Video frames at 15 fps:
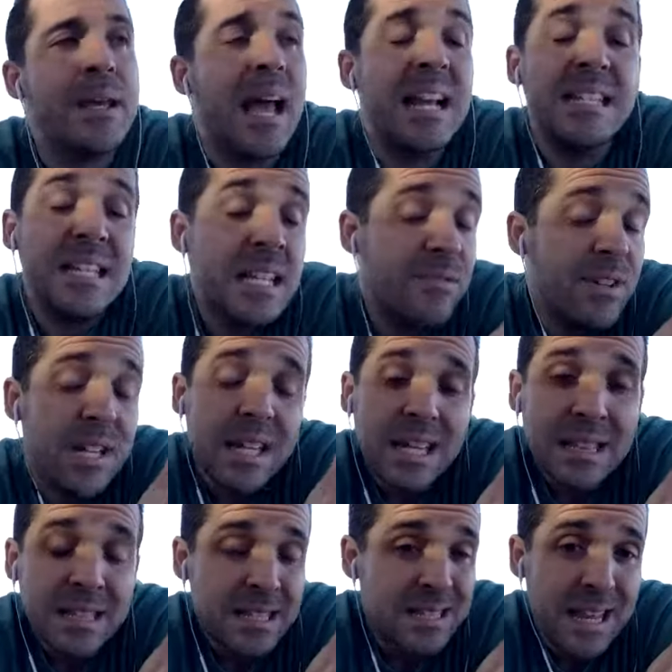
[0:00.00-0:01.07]
and even
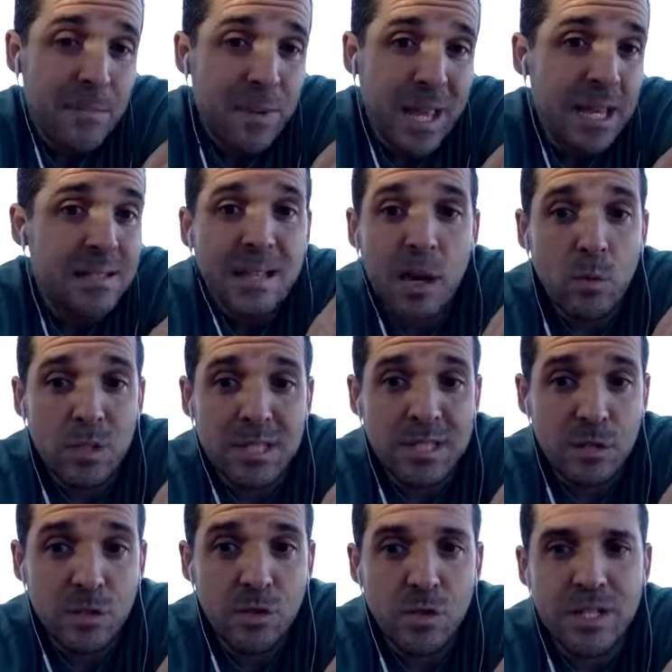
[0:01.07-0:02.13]
in the same case, I would
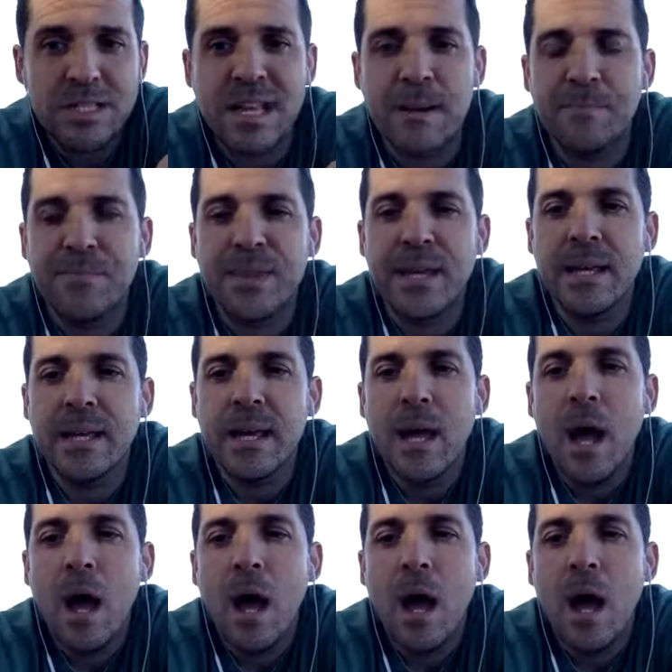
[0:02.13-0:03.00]
still do the same thing.